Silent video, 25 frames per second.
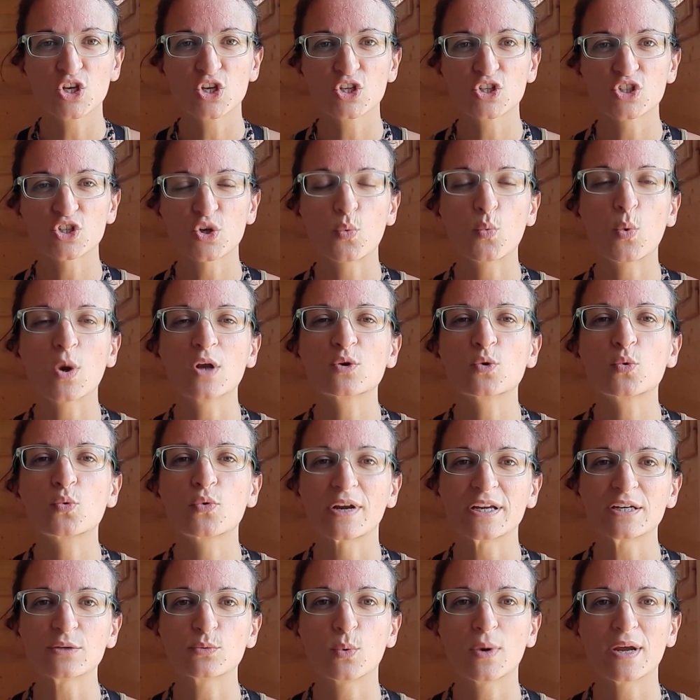So one
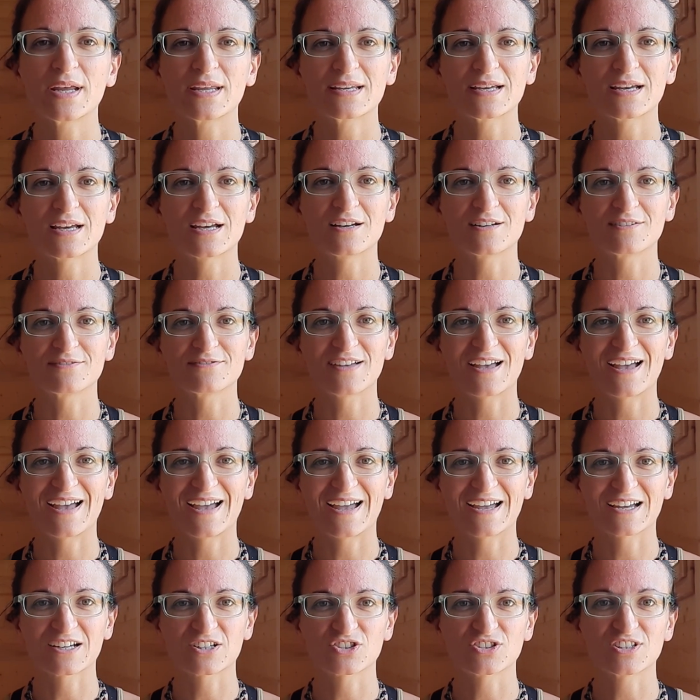great way of
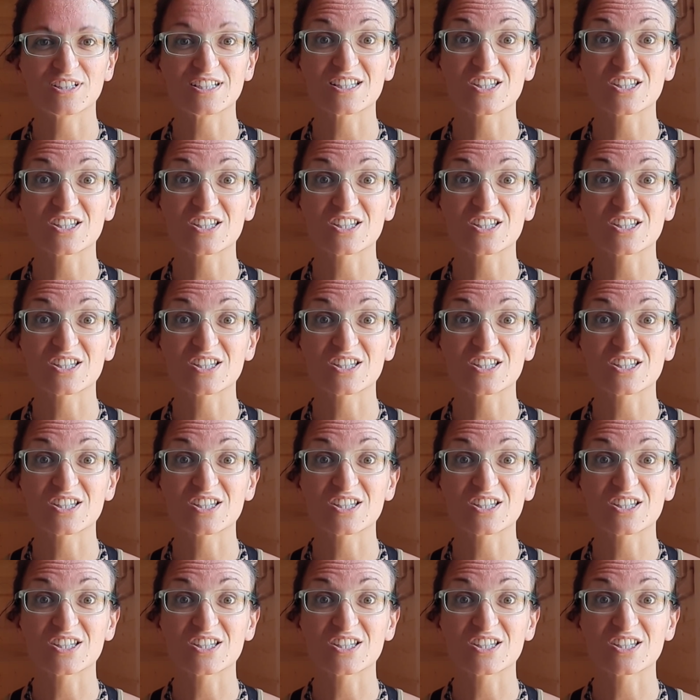actually